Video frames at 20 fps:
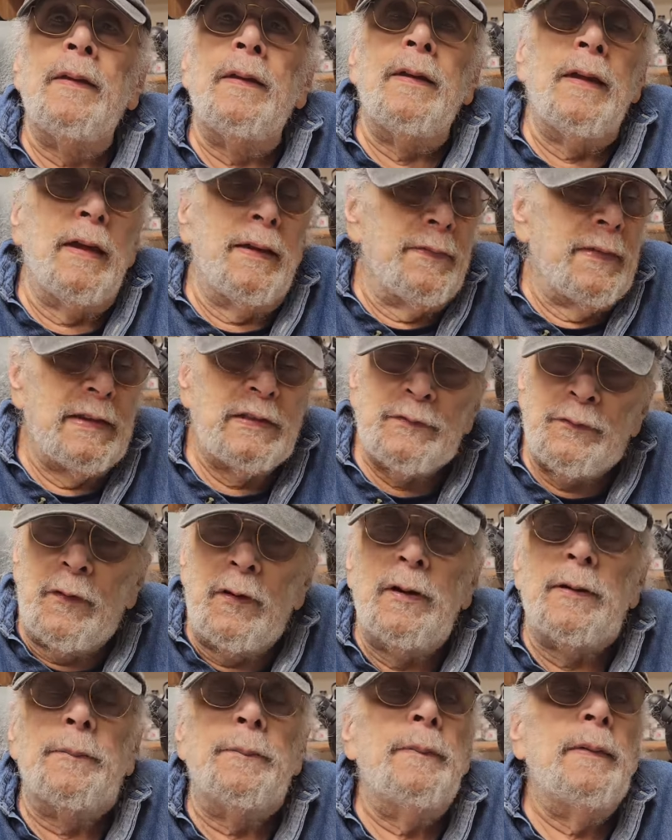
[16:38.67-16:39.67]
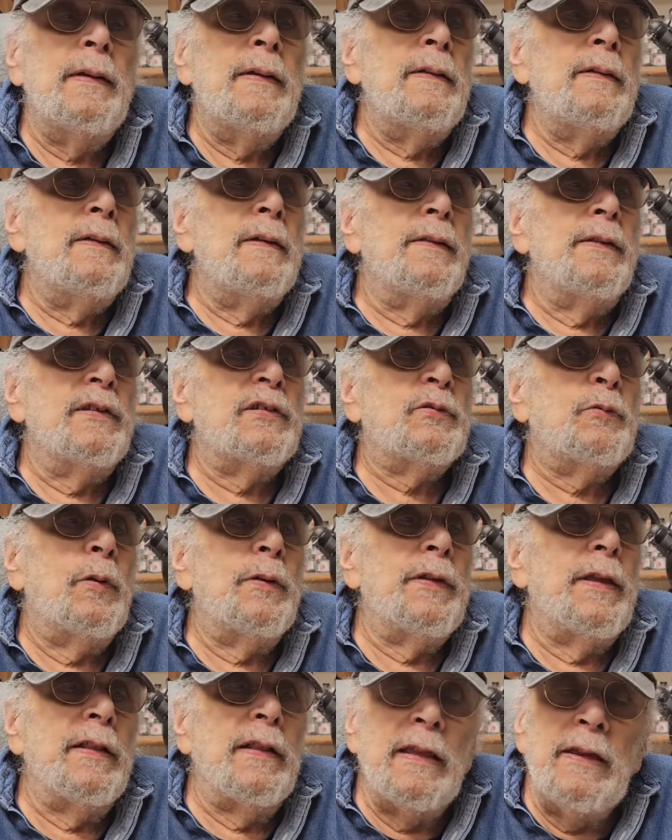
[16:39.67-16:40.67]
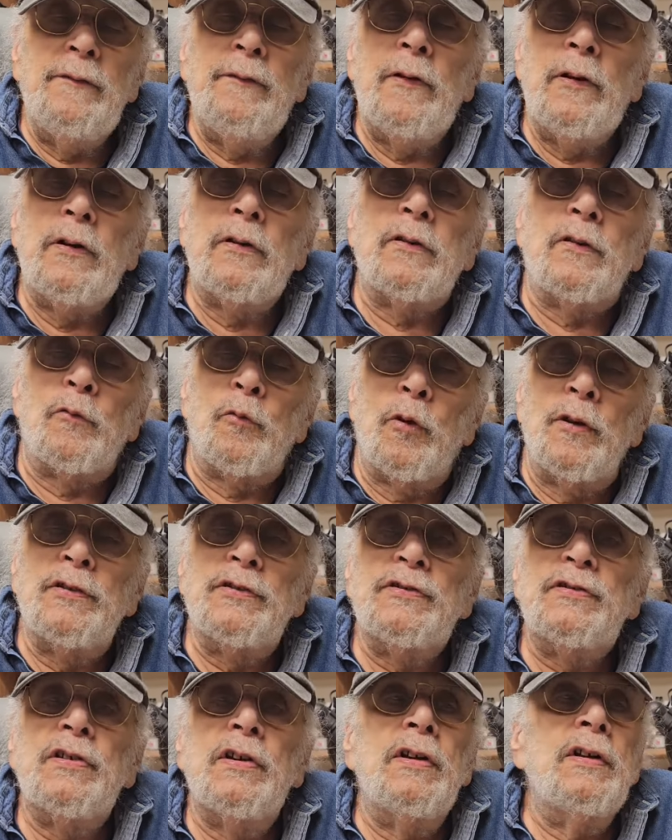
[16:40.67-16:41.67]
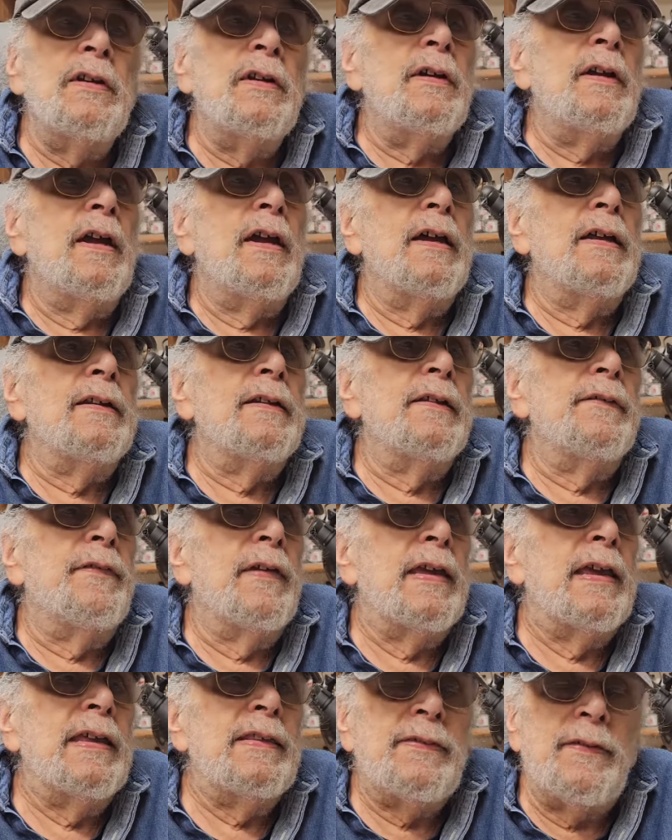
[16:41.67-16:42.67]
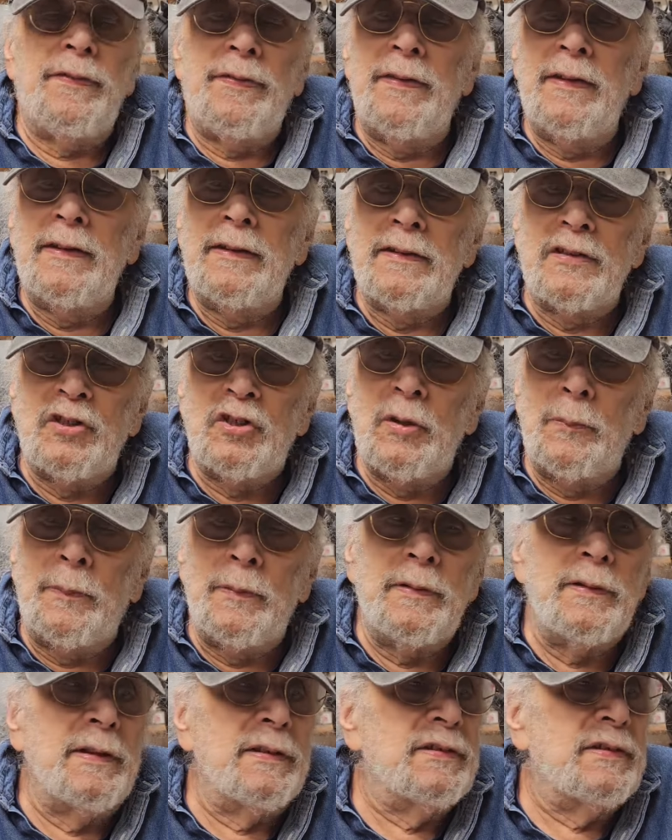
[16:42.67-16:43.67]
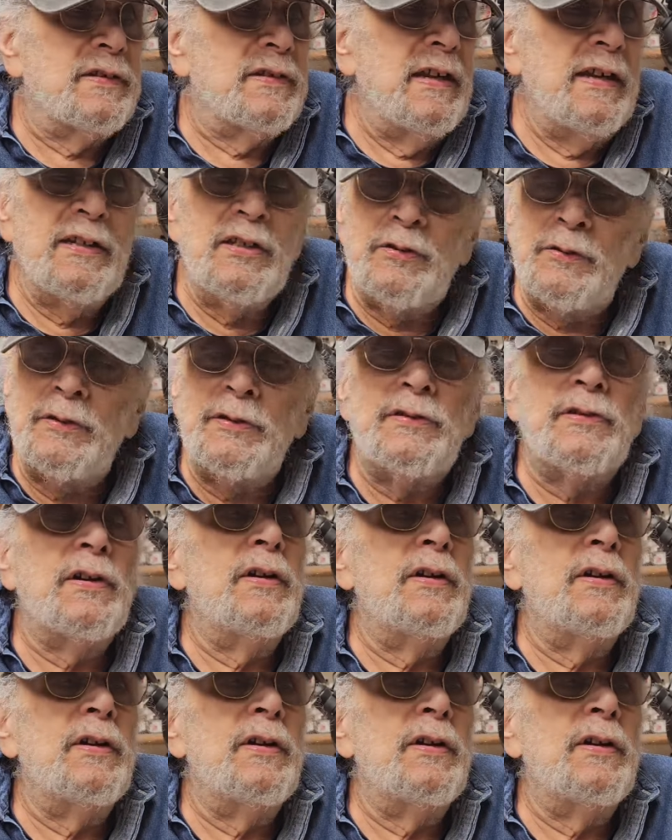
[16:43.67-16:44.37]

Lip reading: And that's fine. This way they leave here and it runs, and if they get the thing and ship it, it's dangerous,